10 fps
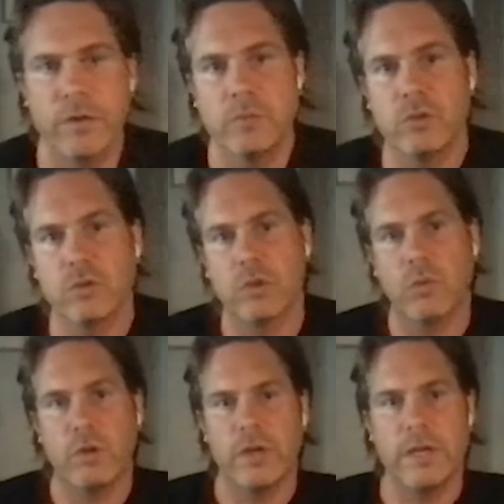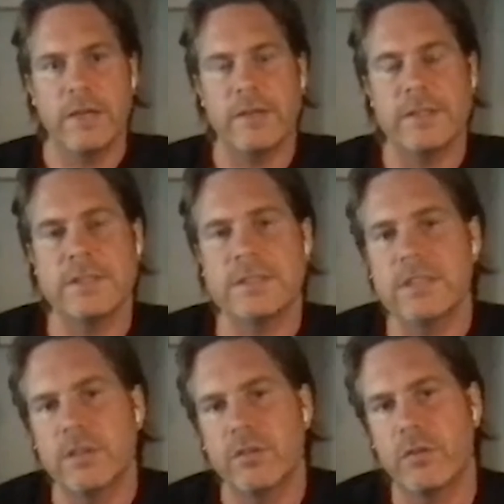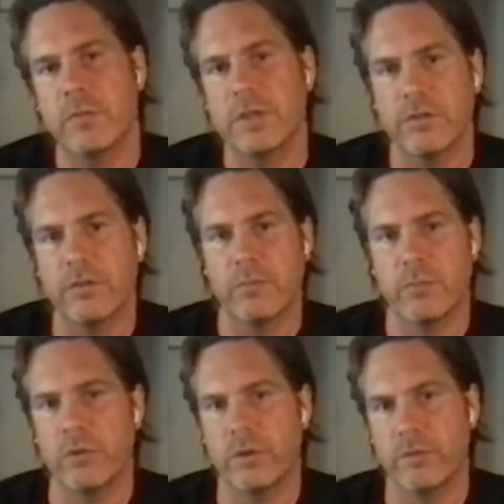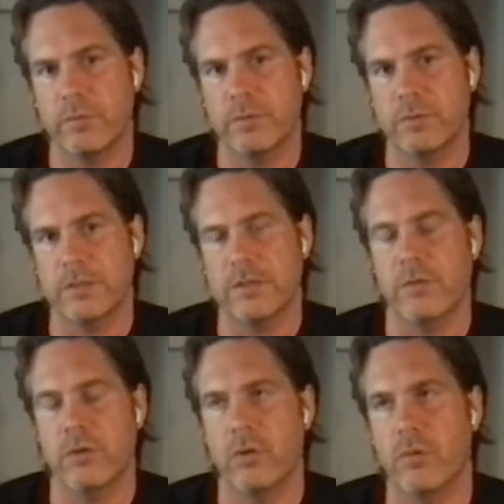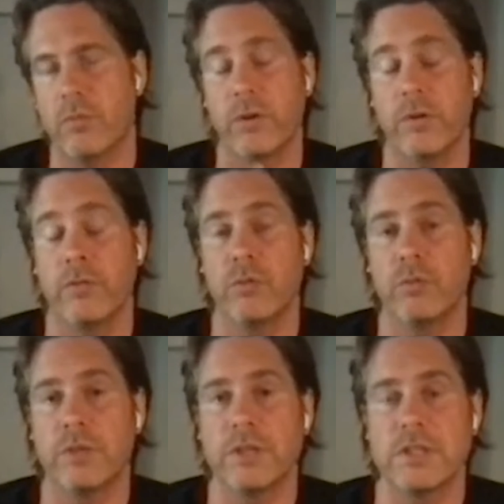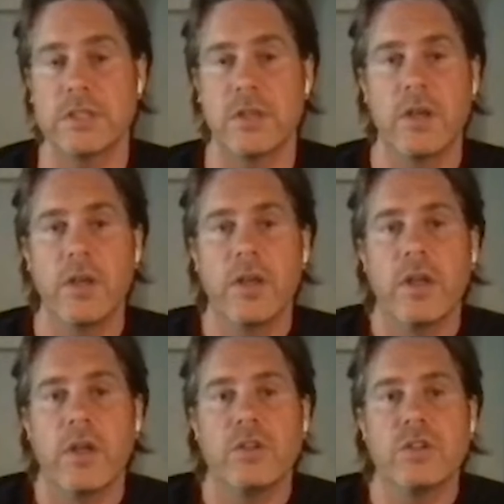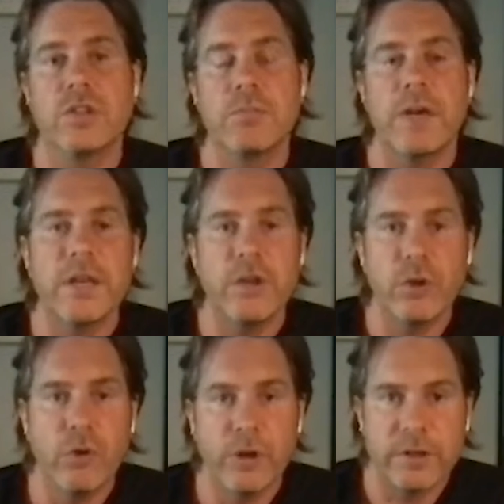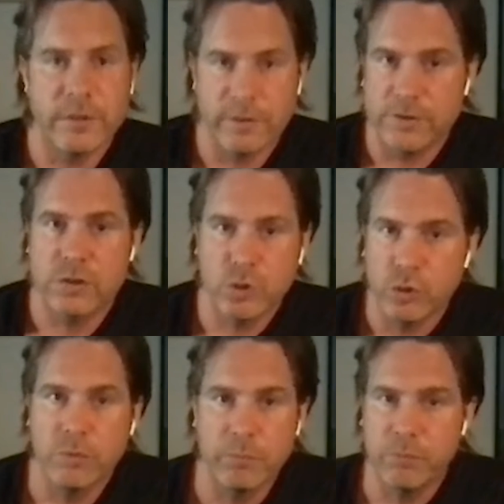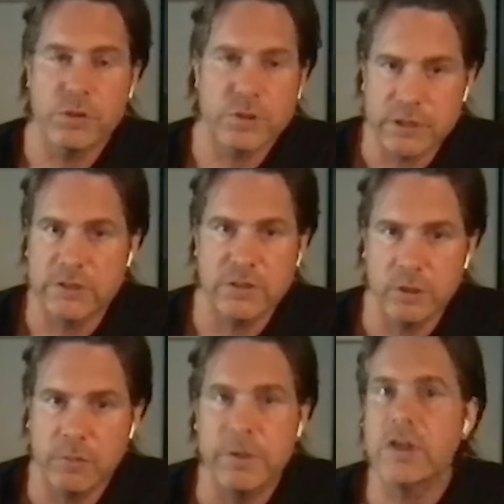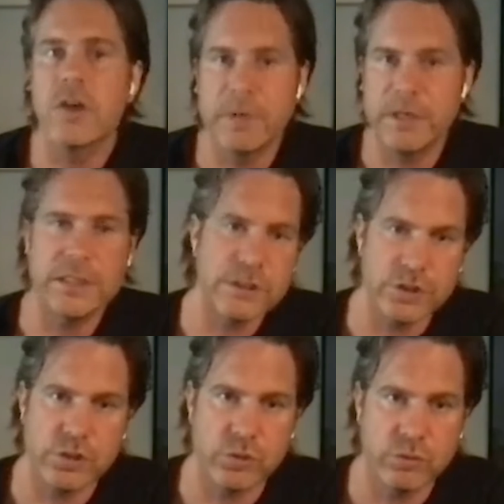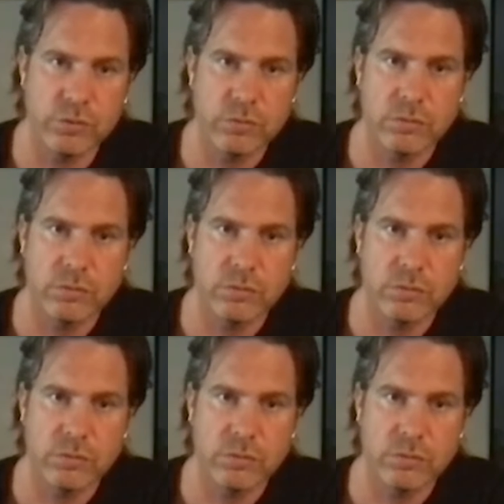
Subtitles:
a film to someone and then see it from a different point of perspective or point of view, because just by knowing that this could potentially become an issue,